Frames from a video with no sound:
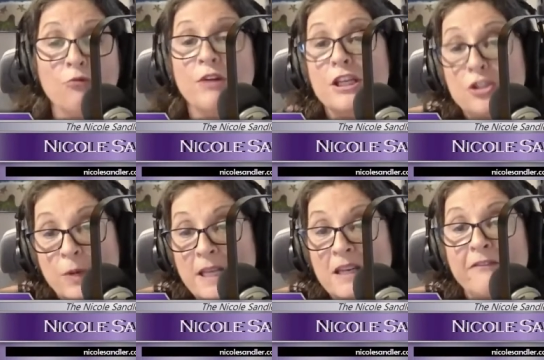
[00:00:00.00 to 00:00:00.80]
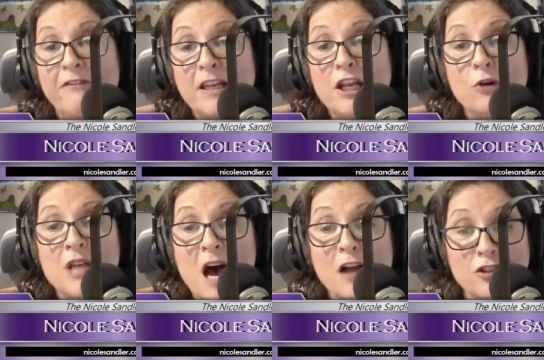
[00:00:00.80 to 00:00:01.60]
Retweeted a video
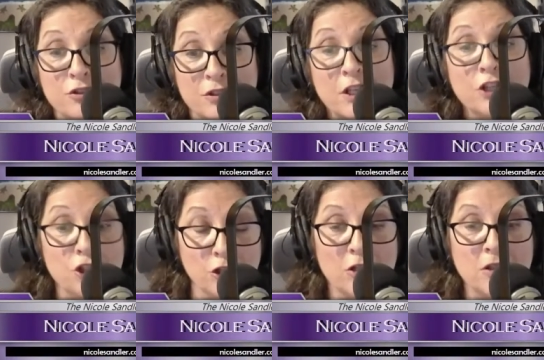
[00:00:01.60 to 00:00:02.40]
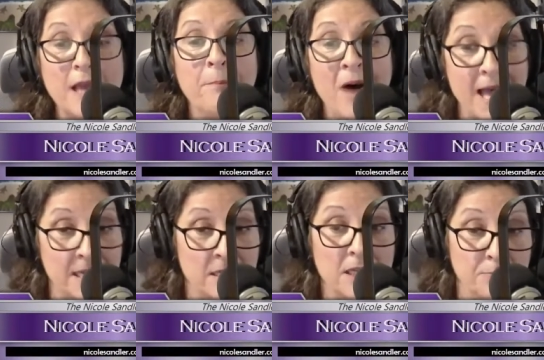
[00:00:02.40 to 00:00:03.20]
doctored to look like
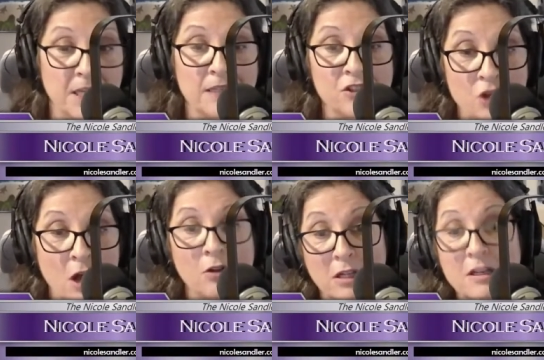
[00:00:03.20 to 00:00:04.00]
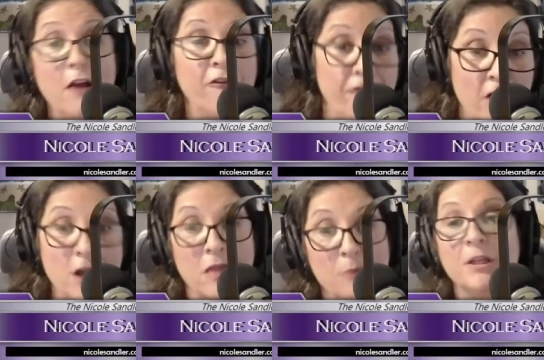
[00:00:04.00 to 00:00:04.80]
Biden had played a song called
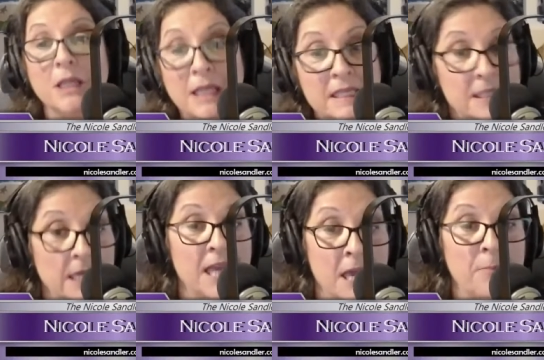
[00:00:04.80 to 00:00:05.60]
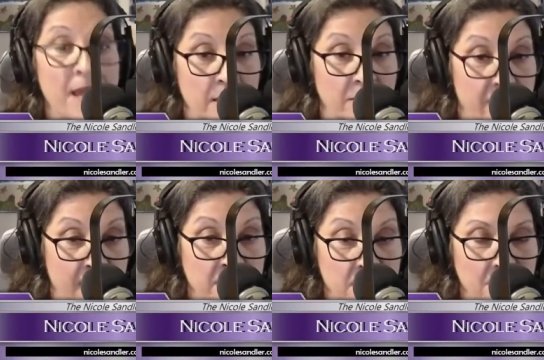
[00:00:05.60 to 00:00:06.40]
Fuck the Police at a campaign
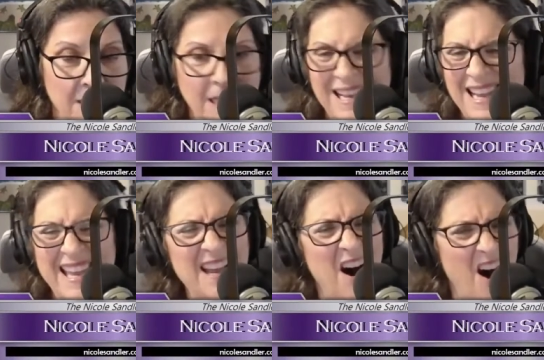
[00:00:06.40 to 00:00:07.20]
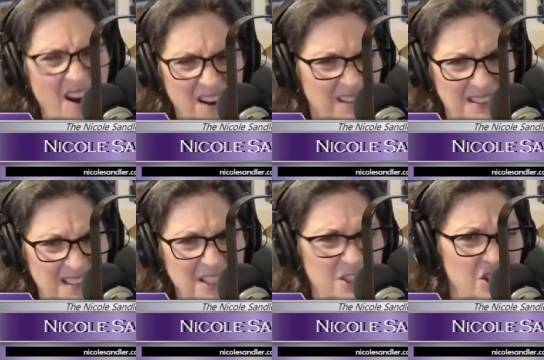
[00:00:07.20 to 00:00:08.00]
event. He
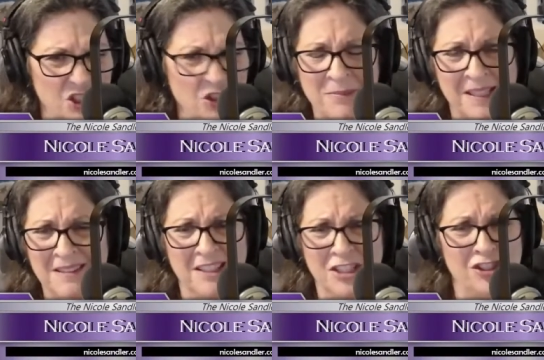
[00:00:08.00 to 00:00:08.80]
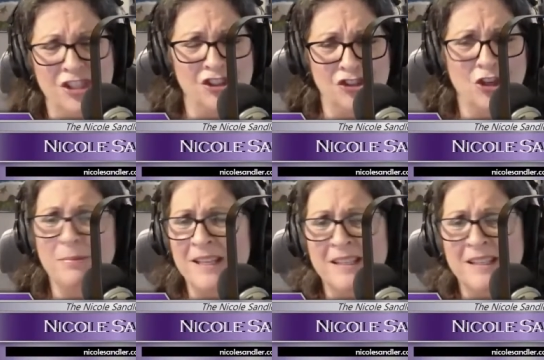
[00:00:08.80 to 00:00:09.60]
hugged a, disturbing, a
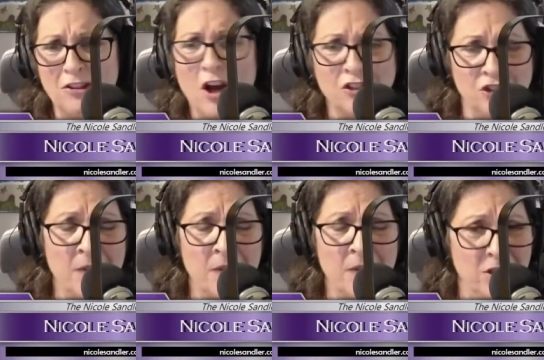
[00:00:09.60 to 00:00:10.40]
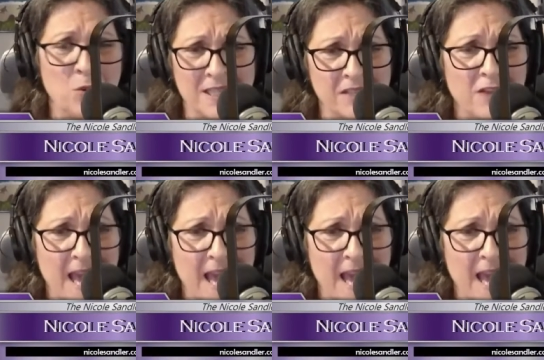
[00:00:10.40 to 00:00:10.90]
disturbingly large number of U.S.